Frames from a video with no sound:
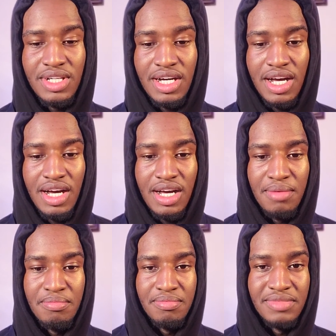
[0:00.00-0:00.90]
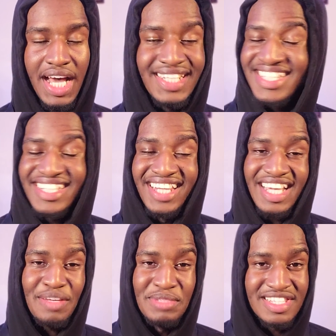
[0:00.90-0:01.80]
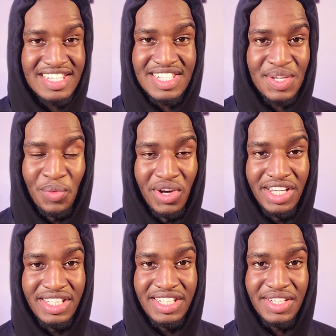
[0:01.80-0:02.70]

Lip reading: I didn't like him in season 1.